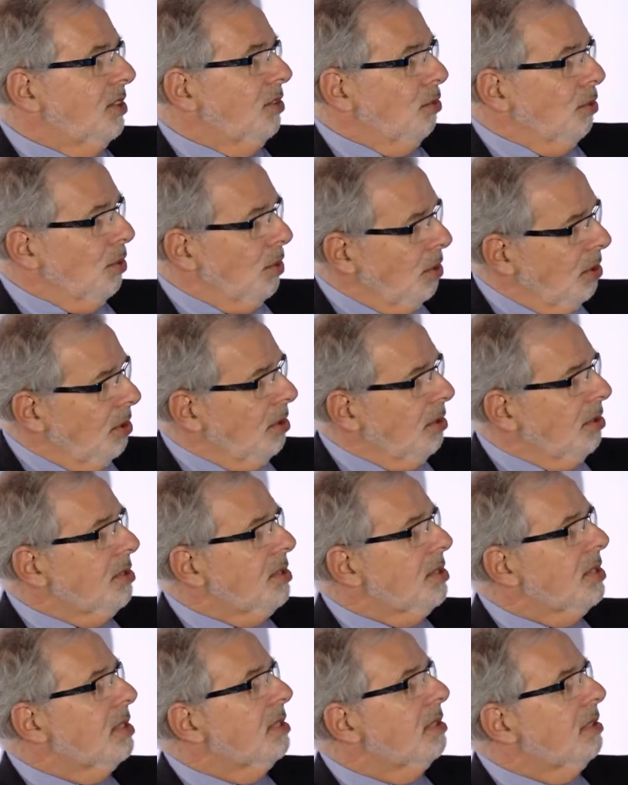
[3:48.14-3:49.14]
the
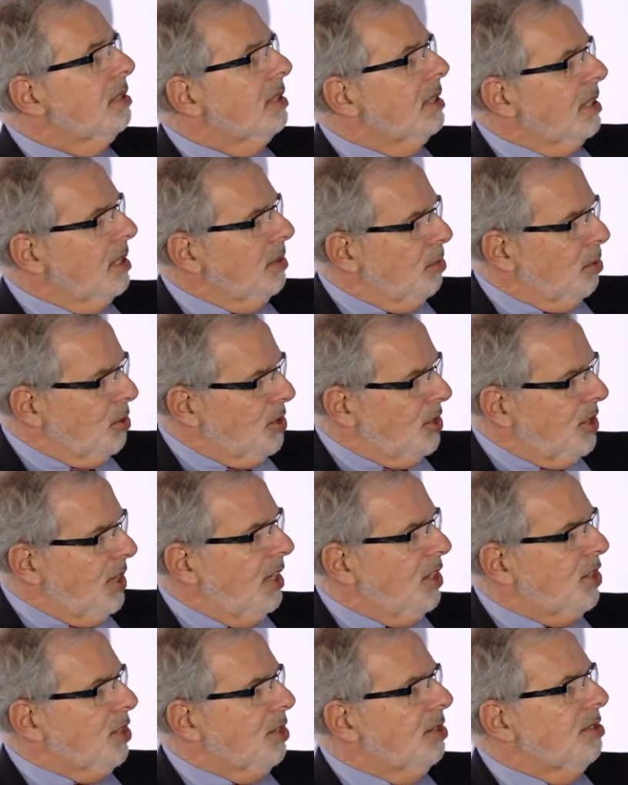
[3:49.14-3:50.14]
rules, the
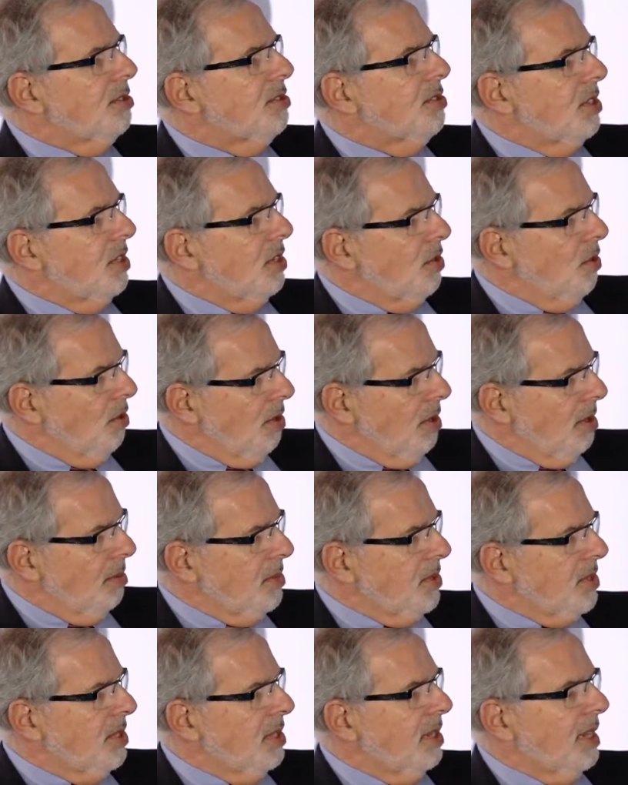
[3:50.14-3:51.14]
procedures, the
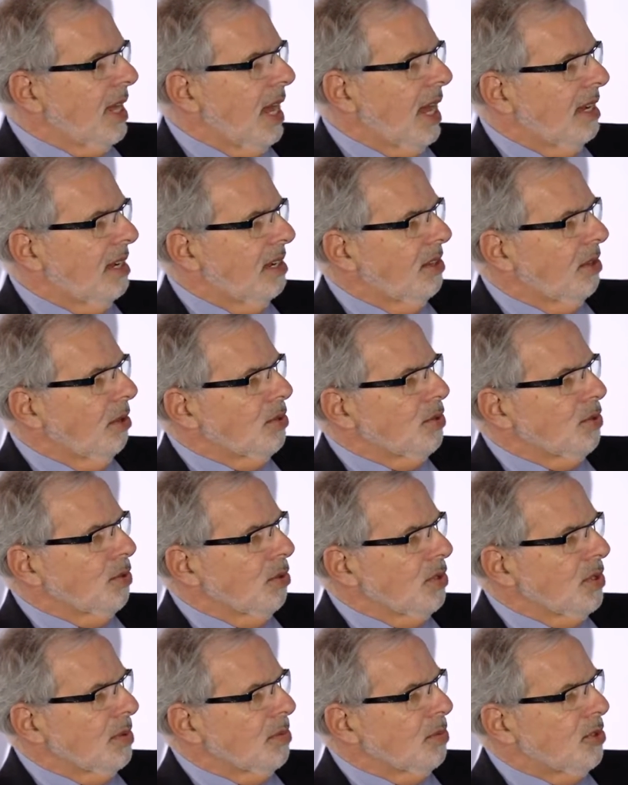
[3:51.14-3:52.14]
norms that those
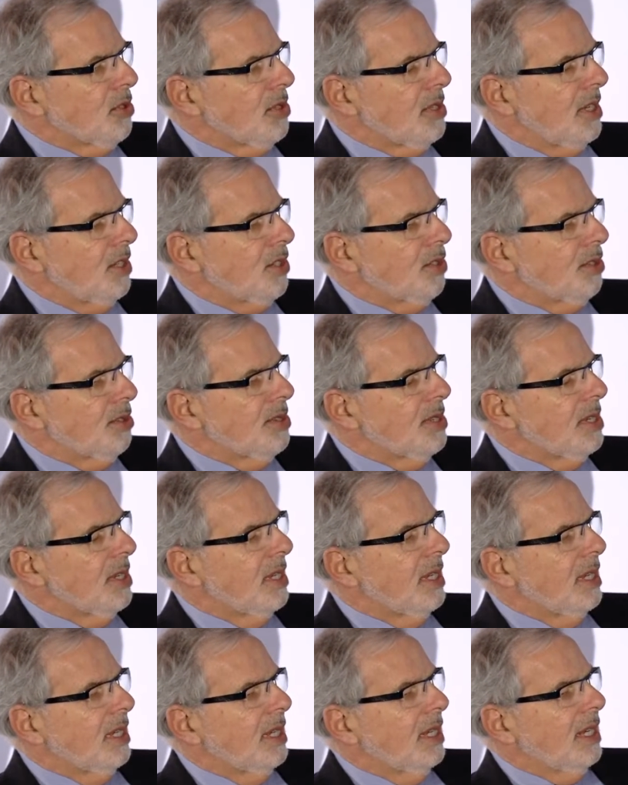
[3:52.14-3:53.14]
rules and procedures
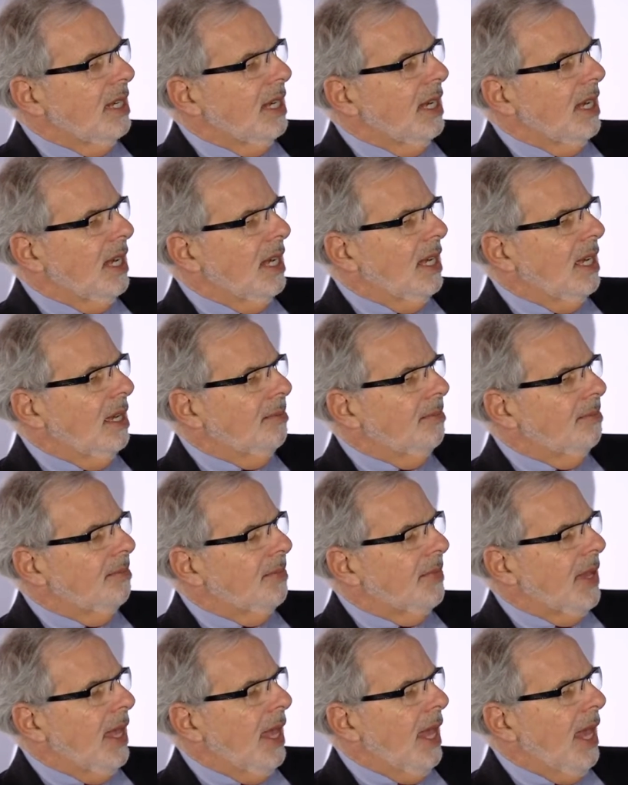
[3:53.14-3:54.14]

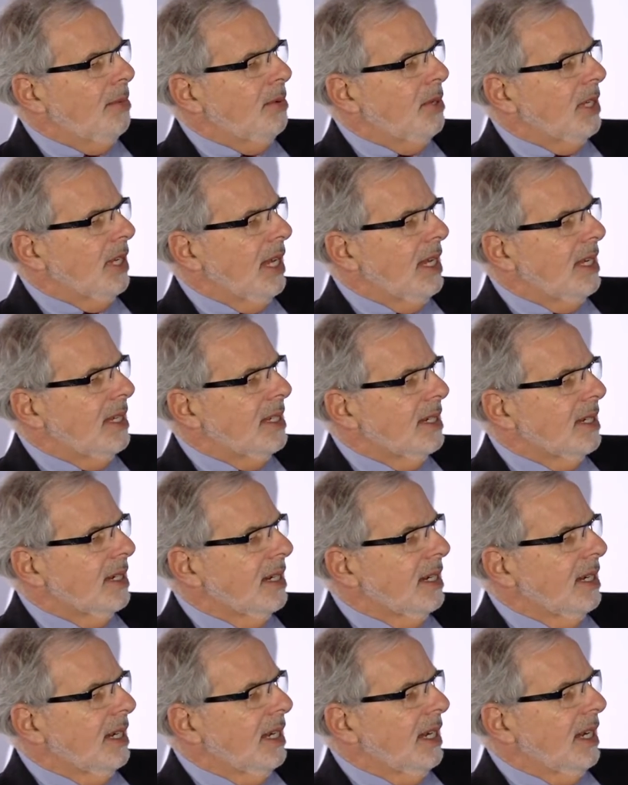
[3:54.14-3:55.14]
emulate,
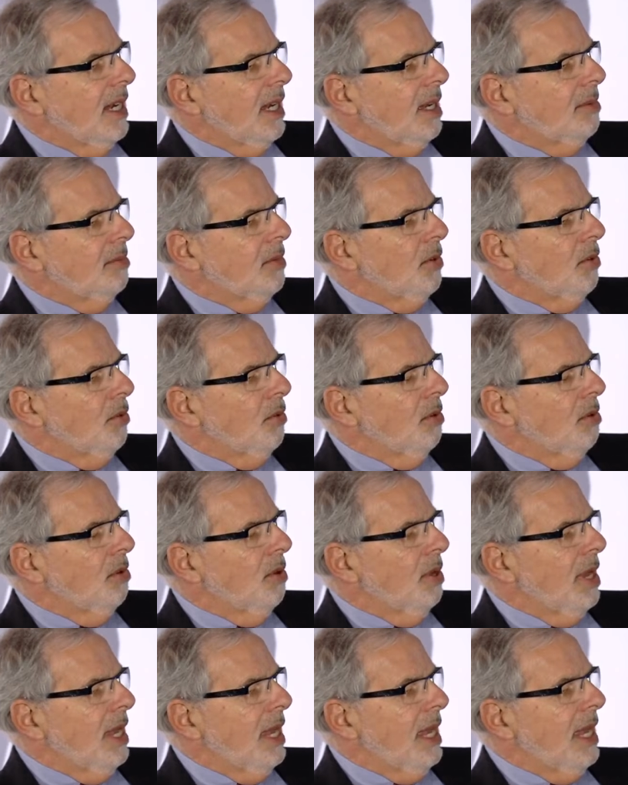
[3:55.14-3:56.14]

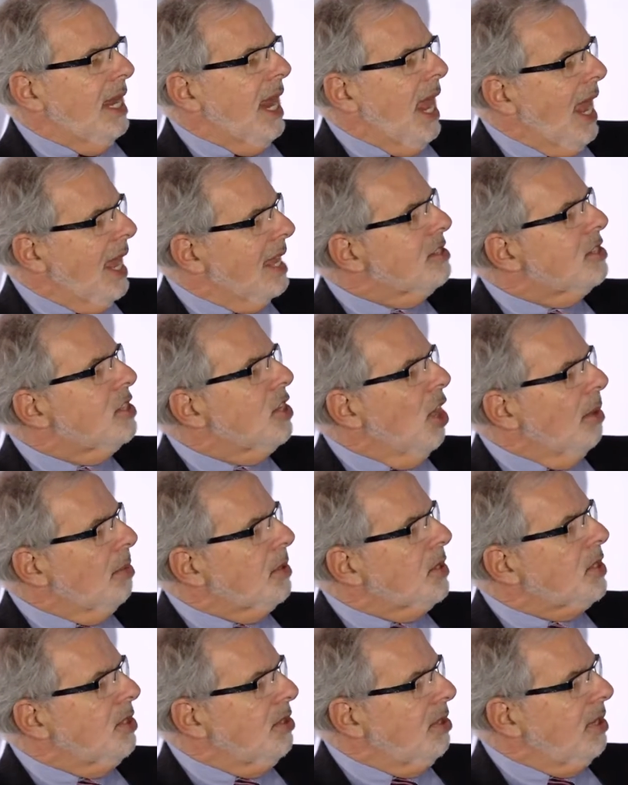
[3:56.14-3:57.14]
enhance the
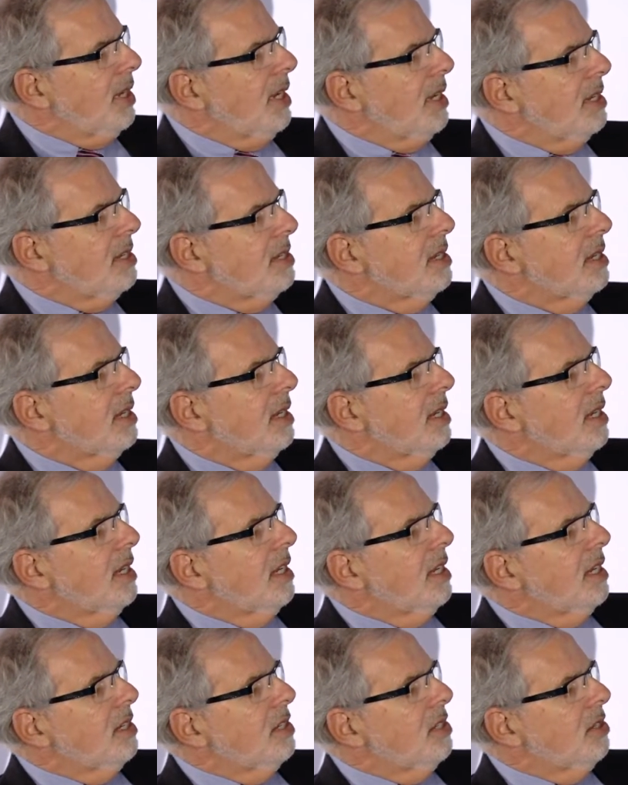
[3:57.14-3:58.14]
opportunities
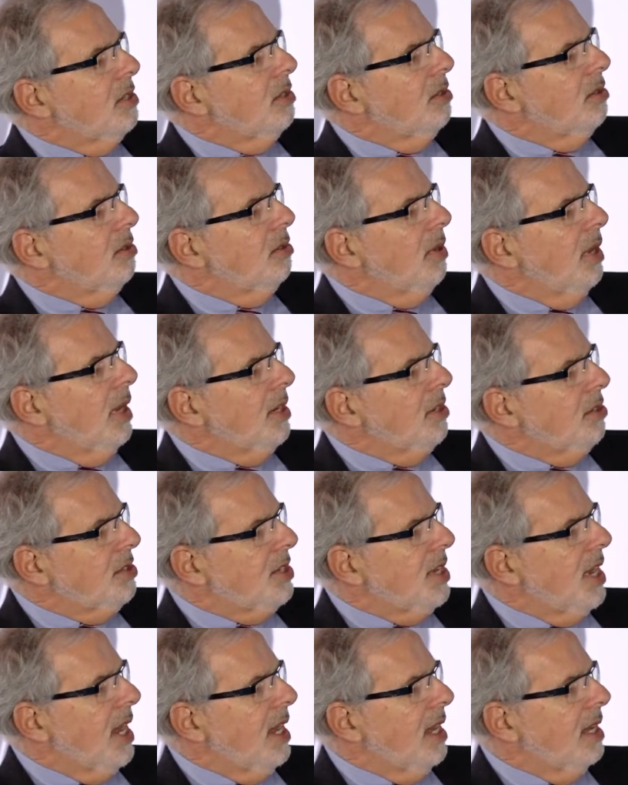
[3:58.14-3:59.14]
to
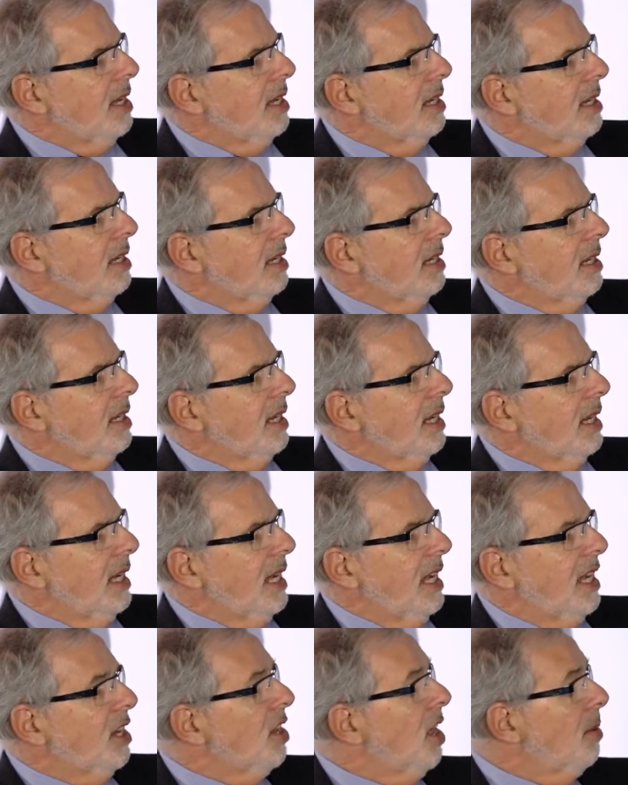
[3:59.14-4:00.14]
undertake
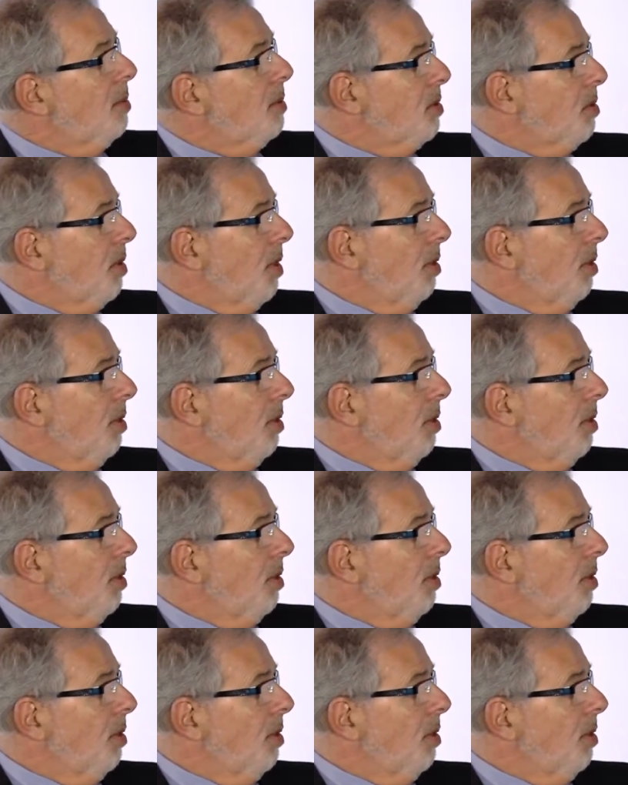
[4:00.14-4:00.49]
economic